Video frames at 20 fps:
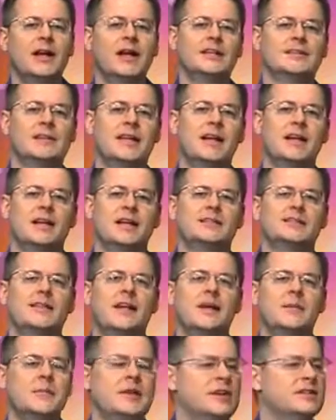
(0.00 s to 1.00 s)
It's like, it's
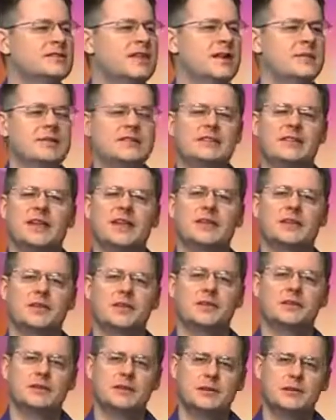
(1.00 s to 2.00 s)
like, it's like me saying
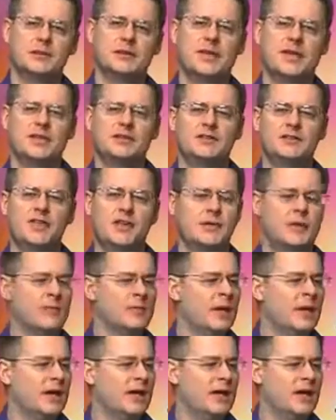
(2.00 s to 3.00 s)
to you, ladies and
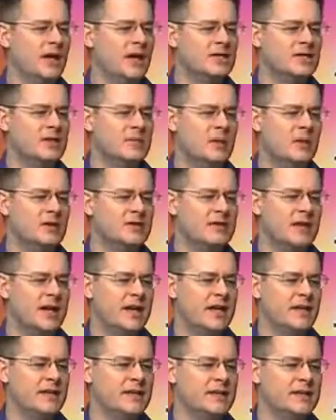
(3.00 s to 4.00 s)
gentlemen, uh, suppose
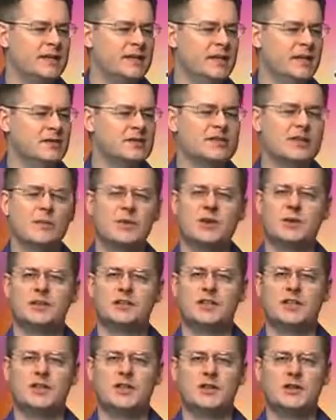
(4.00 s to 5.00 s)
I, you know, someone
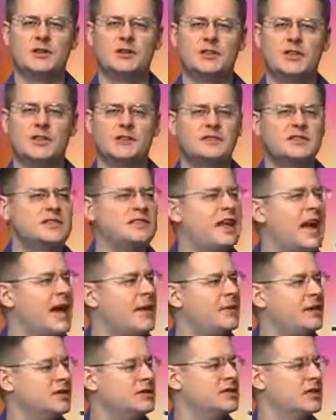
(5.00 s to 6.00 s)
was accused of
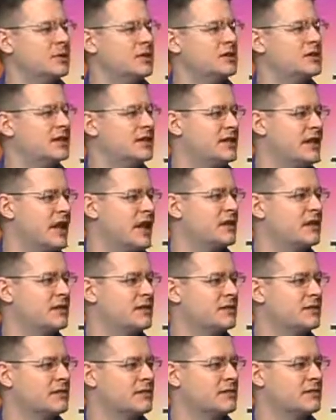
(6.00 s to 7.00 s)
stabbing someone to
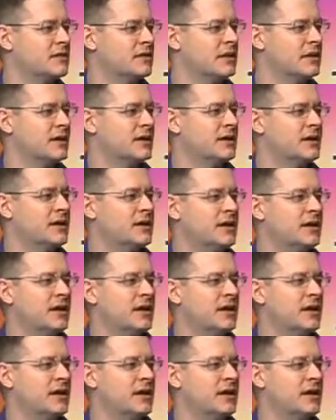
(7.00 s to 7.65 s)
death, right?